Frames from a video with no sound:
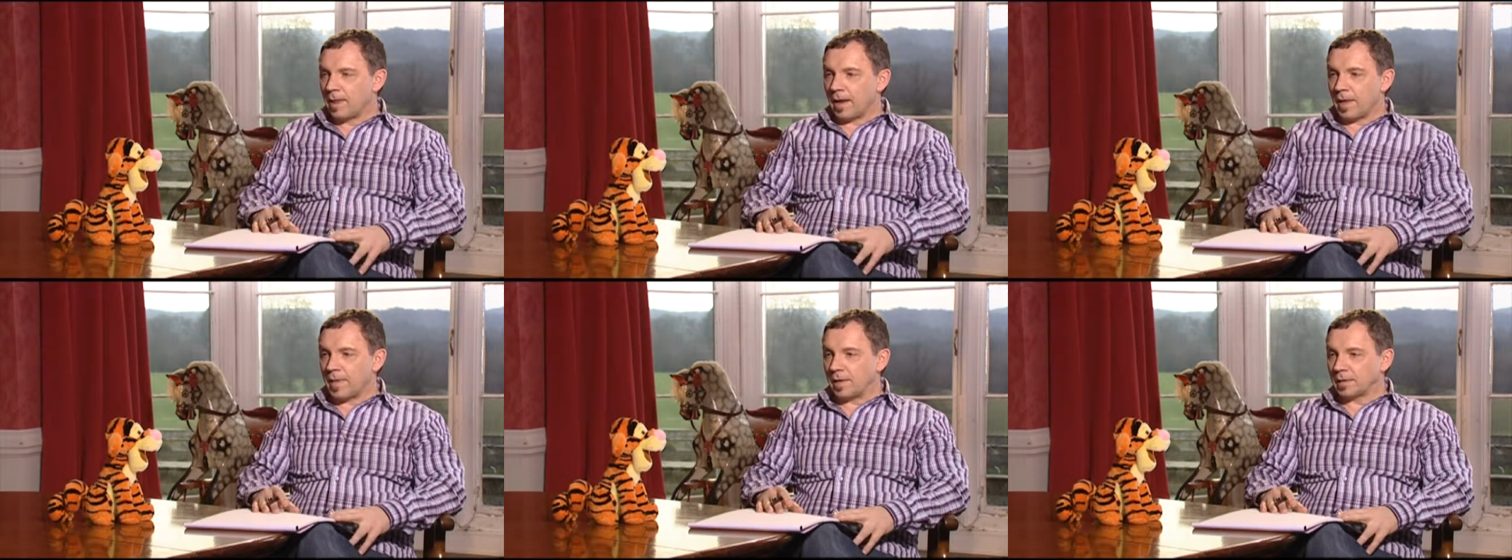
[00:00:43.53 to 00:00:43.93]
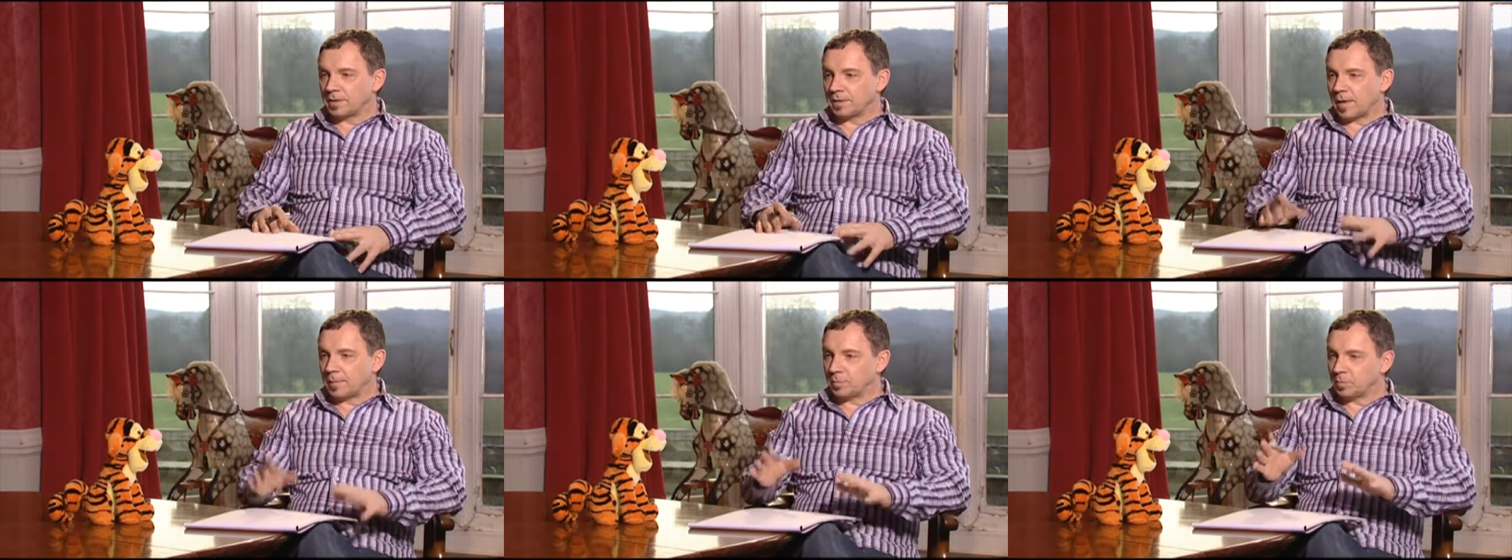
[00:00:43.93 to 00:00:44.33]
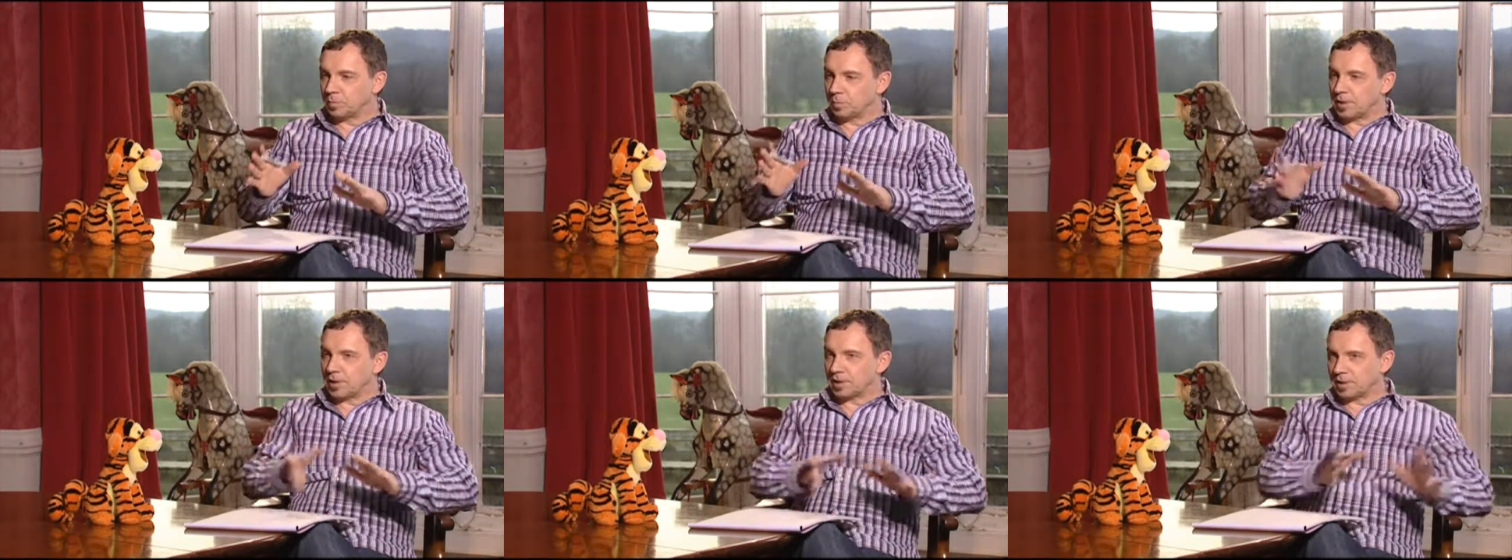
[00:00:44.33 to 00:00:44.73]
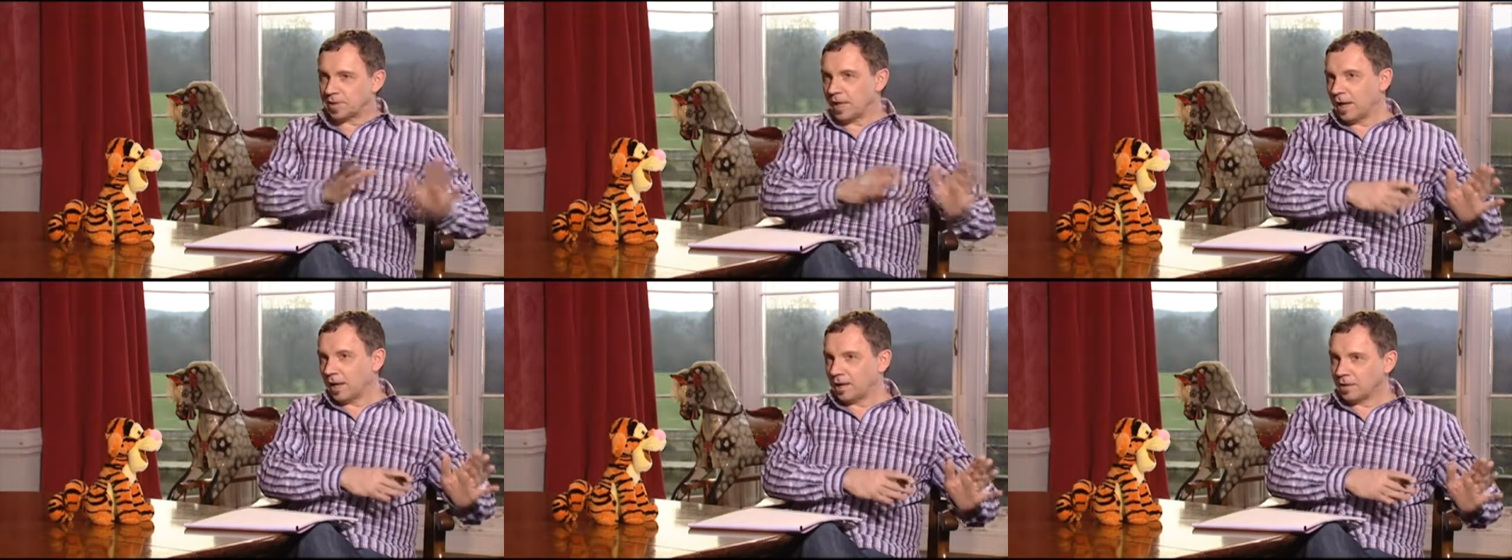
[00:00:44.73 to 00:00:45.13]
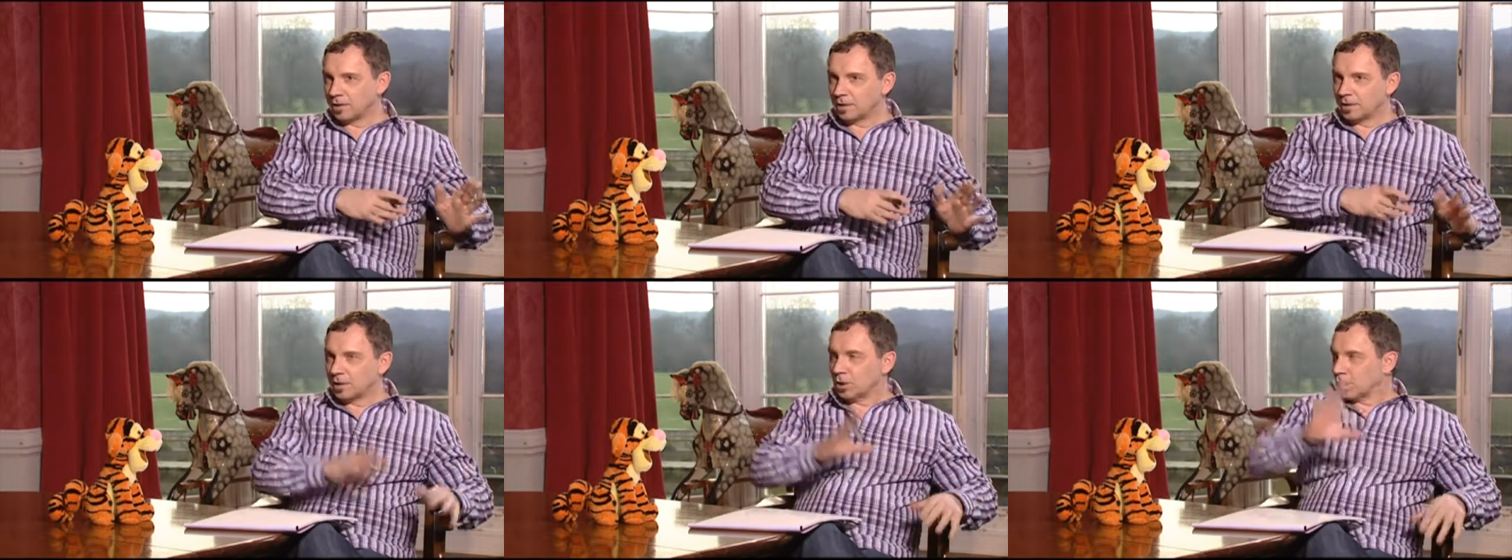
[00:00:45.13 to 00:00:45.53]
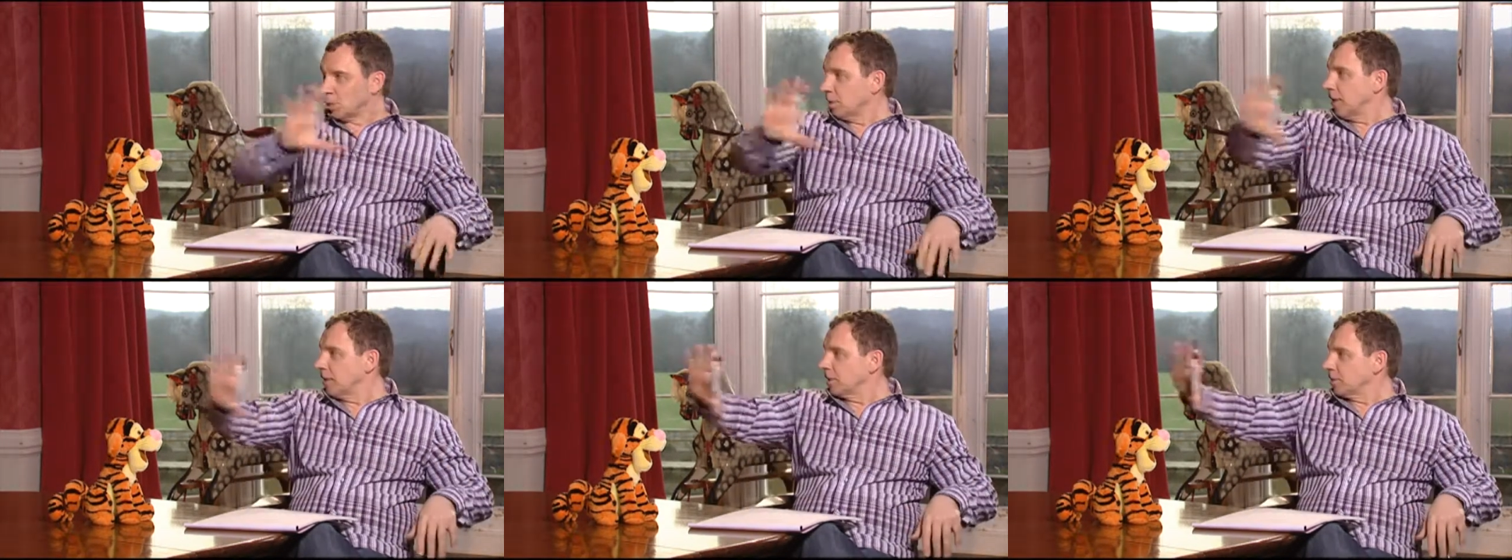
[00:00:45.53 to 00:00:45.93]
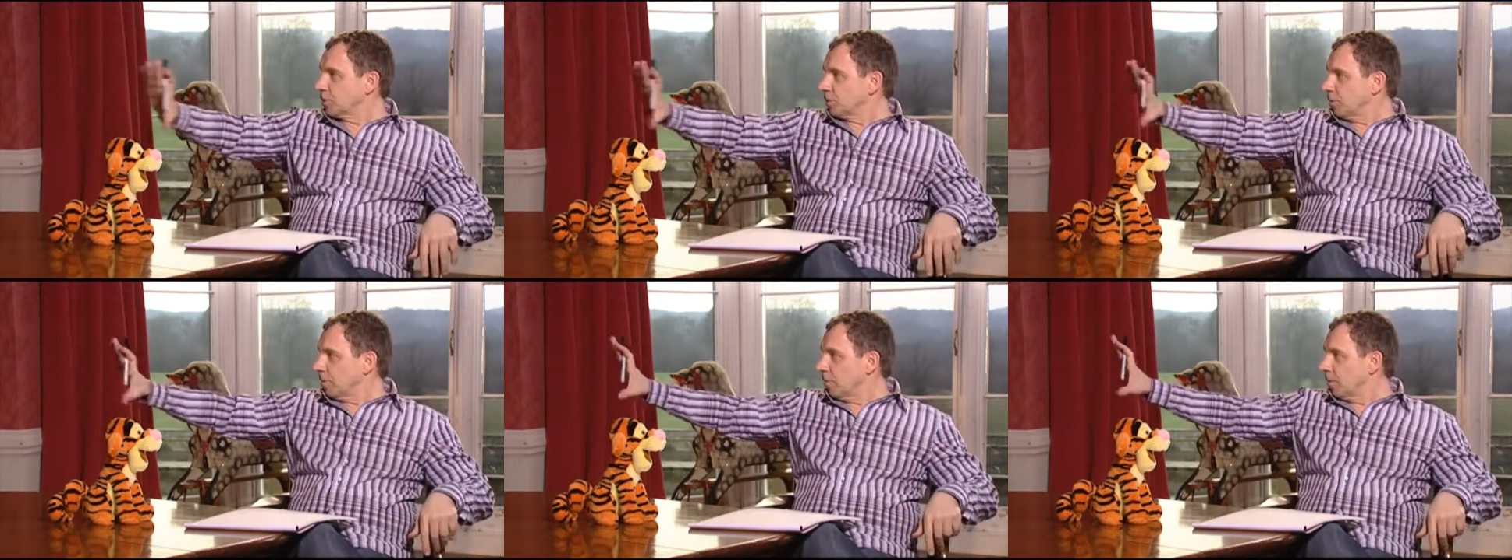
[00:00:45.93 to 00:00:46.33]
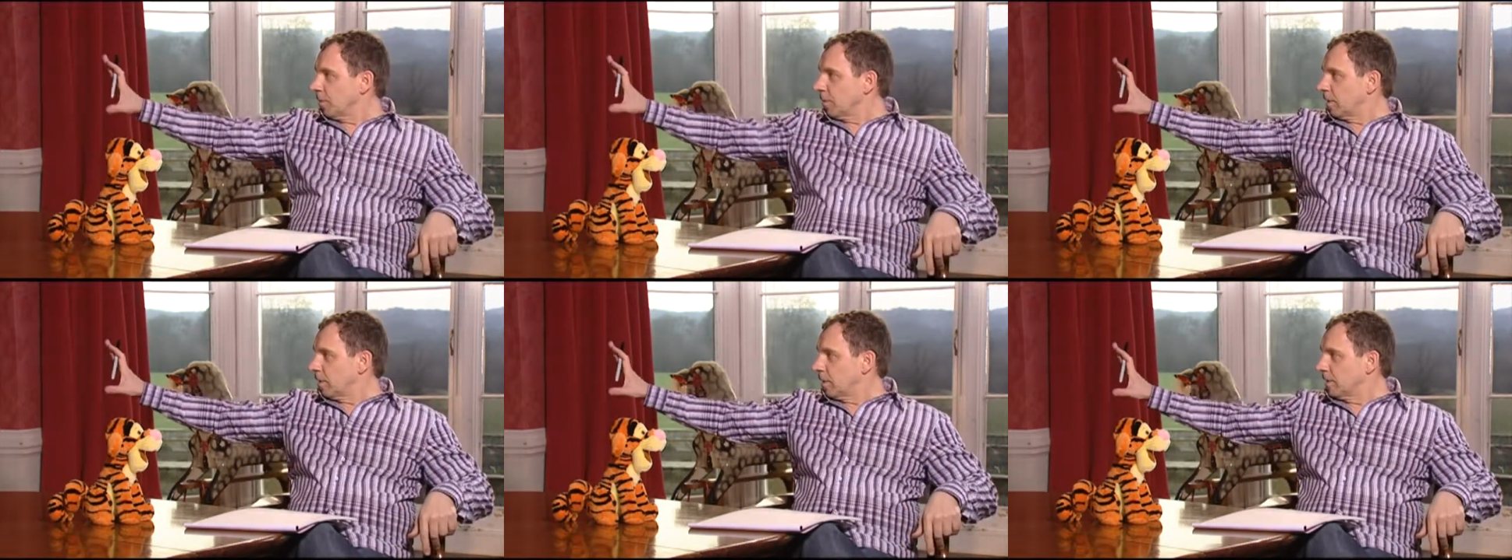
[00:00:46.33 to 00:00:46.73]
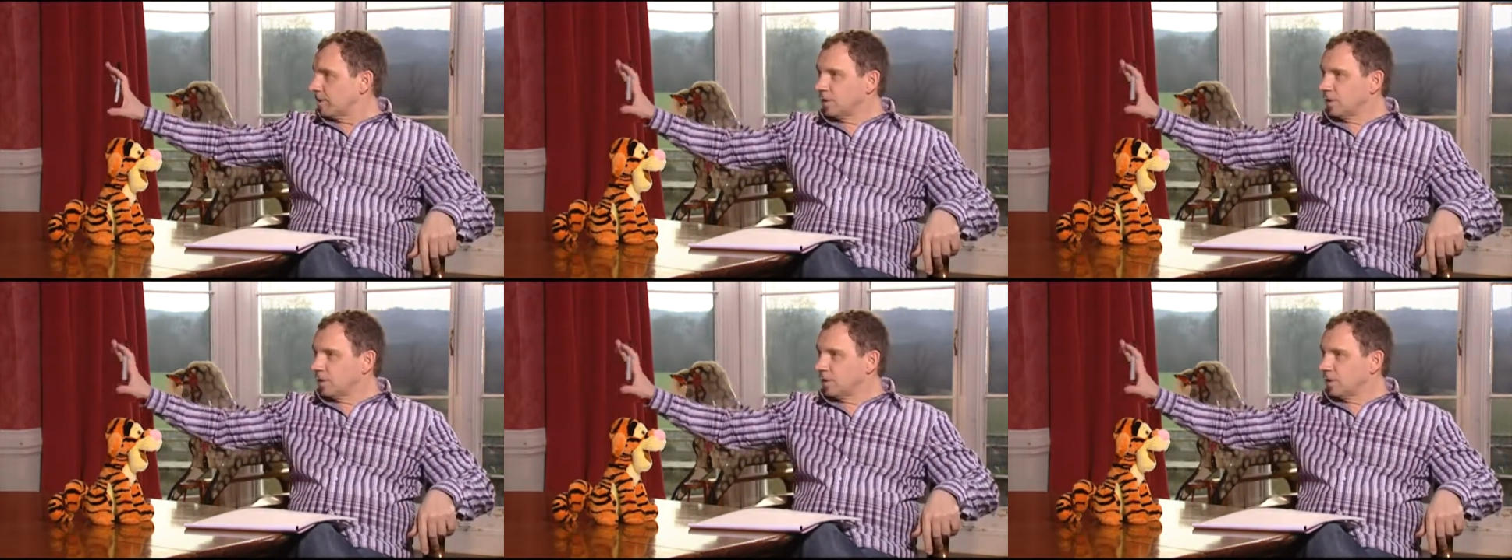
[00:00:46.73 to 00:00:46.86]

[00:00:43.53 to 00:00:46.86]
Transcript: And then it's time to put that aside, look at the storyboard and